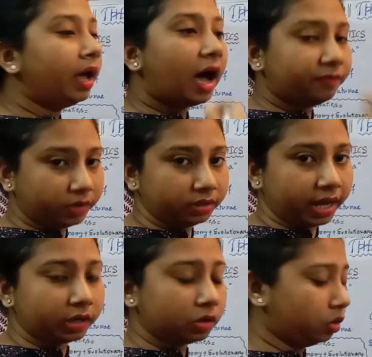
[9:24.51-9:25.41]
After
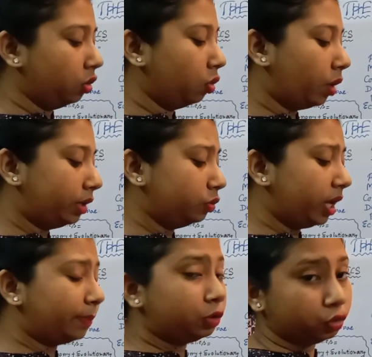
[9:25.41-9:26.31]
that, what we
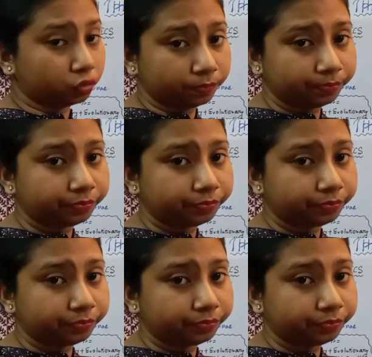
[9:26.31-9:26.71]
have to do?